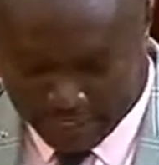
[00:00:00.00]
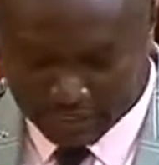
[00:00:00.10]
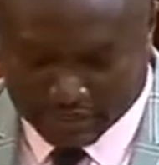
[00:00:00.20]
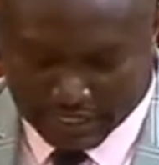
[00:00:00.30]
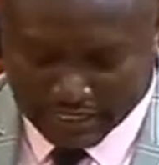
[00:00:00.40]

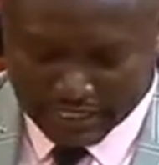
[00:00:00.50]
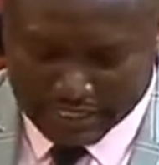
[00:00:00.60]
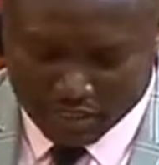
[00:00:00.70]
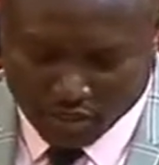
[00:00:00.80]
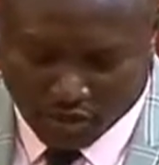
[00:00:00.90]
and you said there
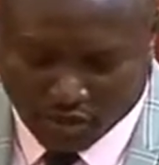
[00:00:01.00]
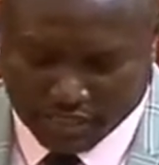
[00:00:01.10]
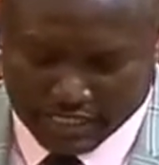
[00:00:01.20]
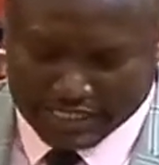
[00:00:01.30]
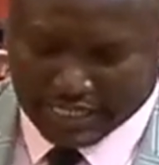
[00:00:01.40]
is
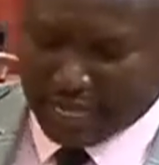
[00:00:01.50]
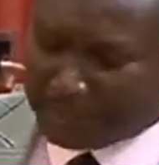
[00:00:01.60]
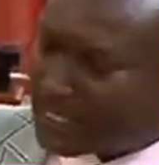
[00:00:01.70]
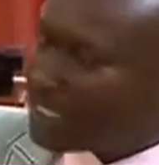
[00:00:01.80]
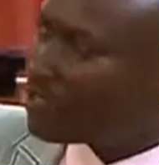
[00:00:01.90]
no, there is an
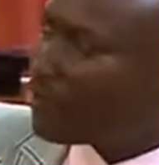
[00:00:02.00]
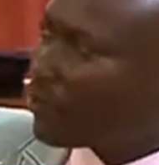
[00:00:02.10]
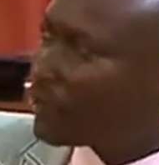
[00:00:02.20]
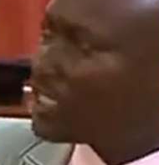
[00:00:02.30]
absence of